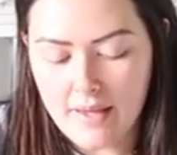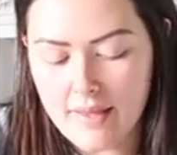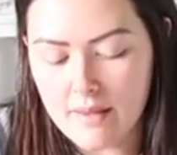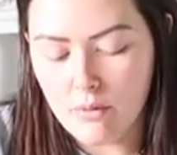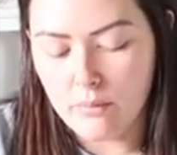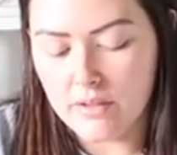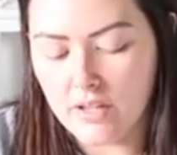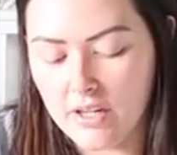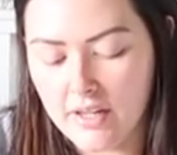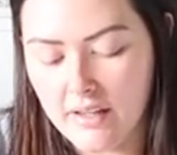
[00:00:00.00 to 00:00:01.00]
At the moment,
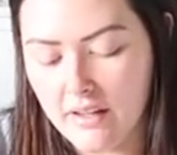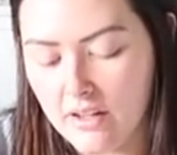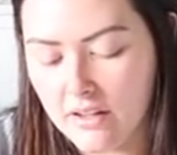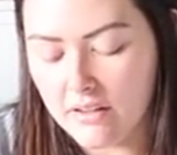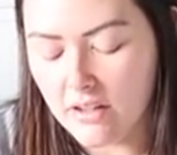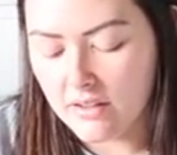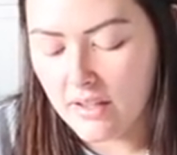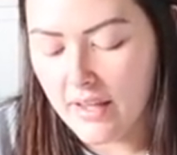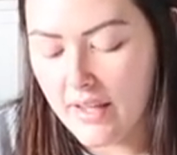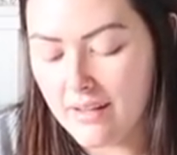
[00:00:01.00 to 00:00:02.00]
her and Ella are
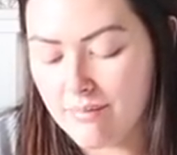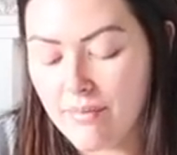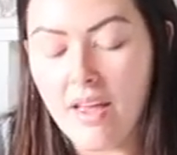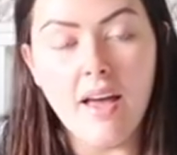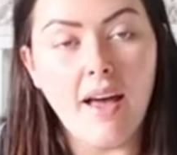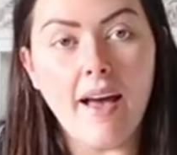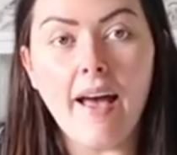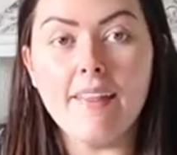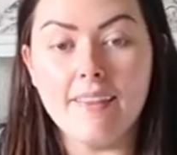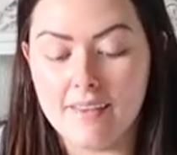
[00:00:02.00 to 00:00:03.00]
currently lying
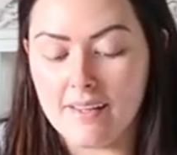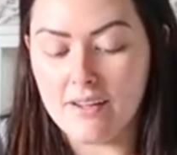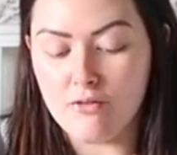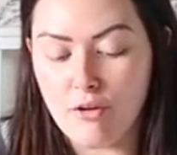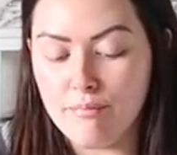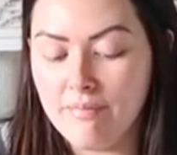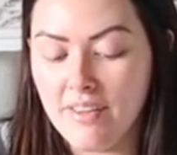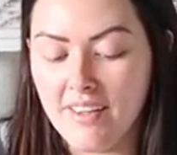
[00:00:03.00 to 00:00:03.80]
in the dining room